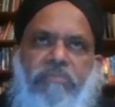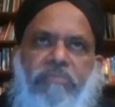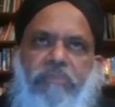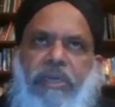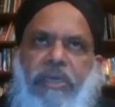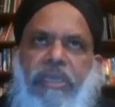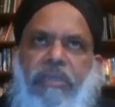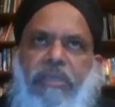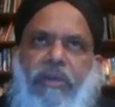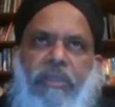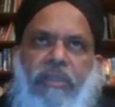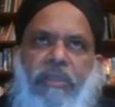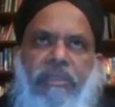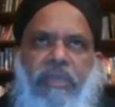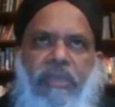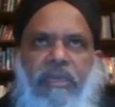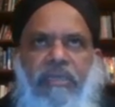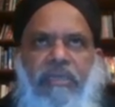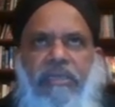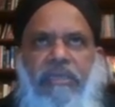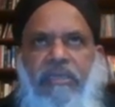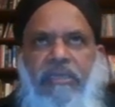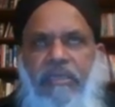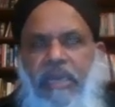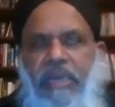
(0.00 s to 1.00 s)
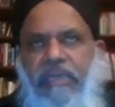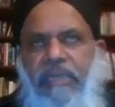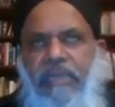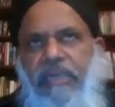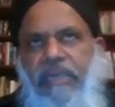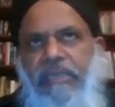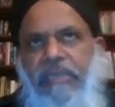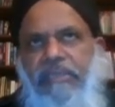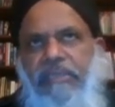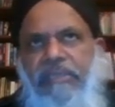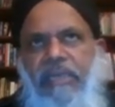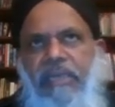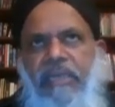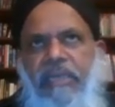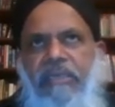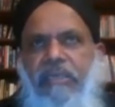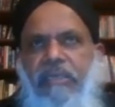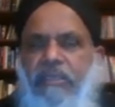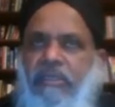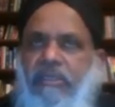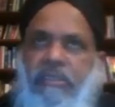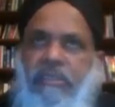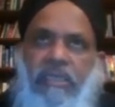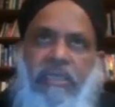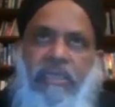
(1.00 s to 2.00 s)
praying on the right hand side
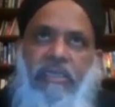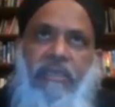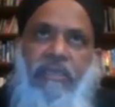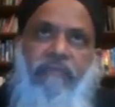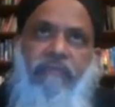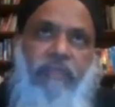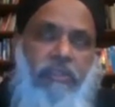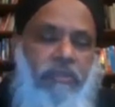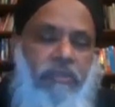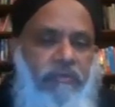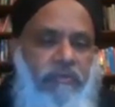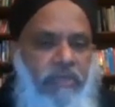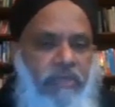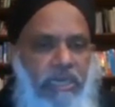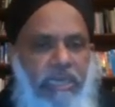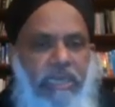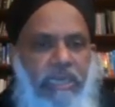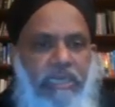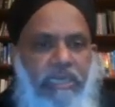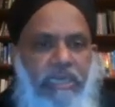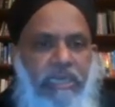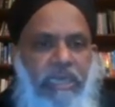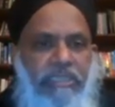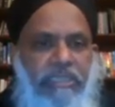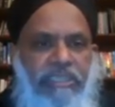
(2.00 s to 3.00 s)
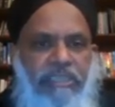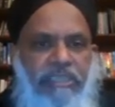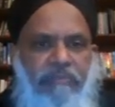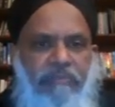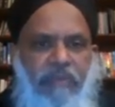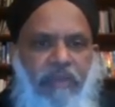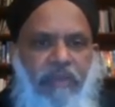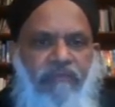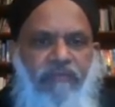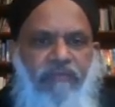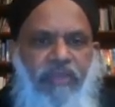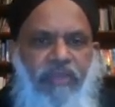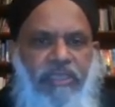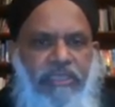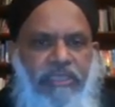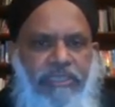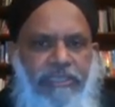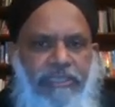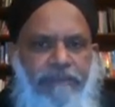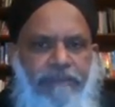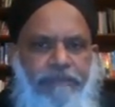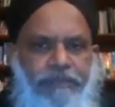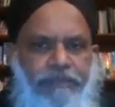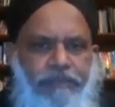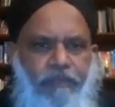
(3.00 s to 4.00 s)
and even though we recognize them by
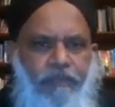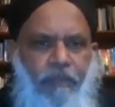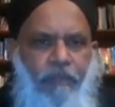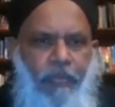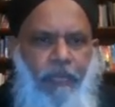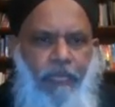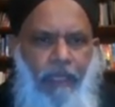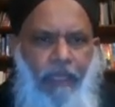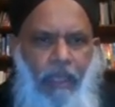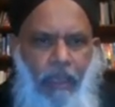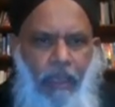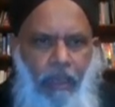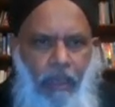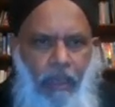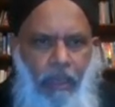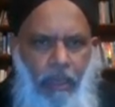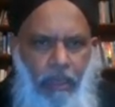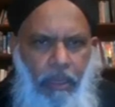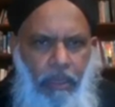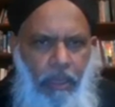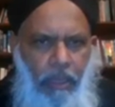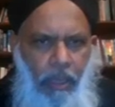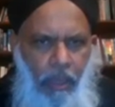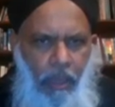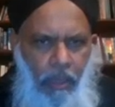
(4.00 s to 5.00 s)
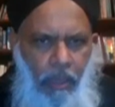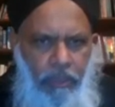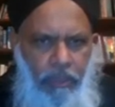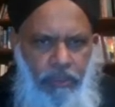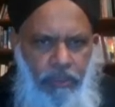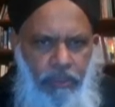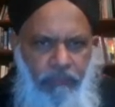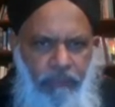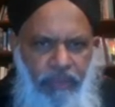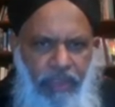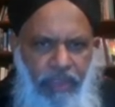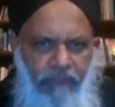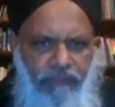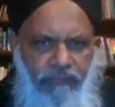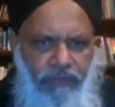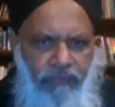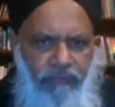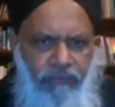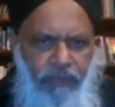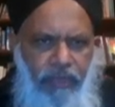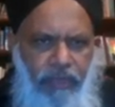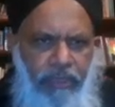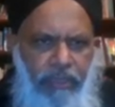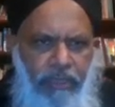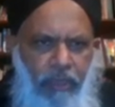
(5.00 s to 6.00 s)
face so we have to
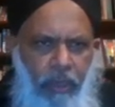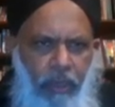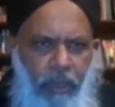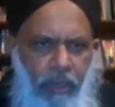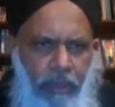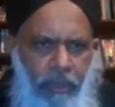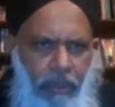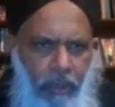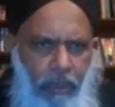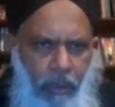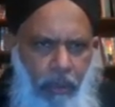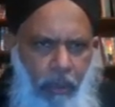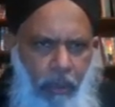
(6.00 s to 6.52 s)
work on